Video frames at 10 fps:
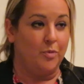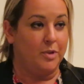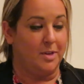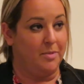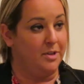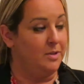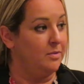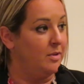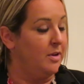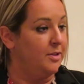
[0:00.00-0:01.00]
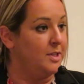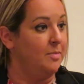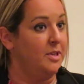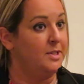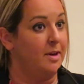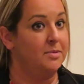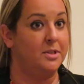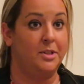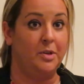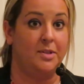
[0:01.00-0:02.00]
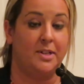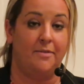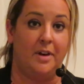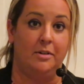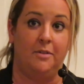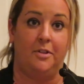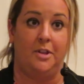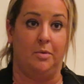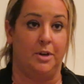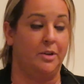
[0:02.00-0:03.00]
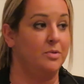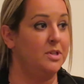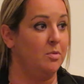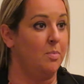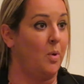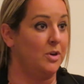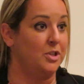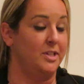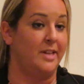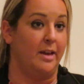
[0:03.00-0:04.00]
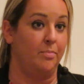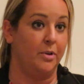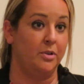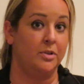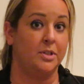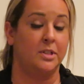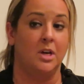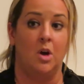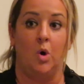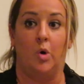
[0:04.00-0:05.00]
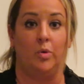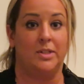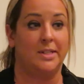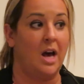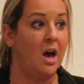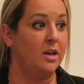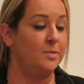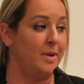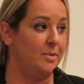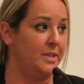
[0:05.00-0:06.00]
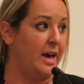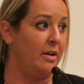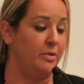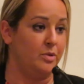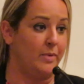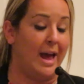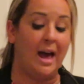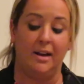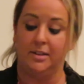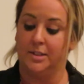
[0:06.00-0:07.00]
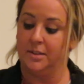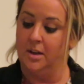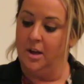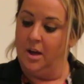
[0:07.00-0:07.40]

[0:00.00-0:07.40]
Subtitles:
Some of the substitutes I found out that they were using were portion diapers, old socks, paper towels, rags.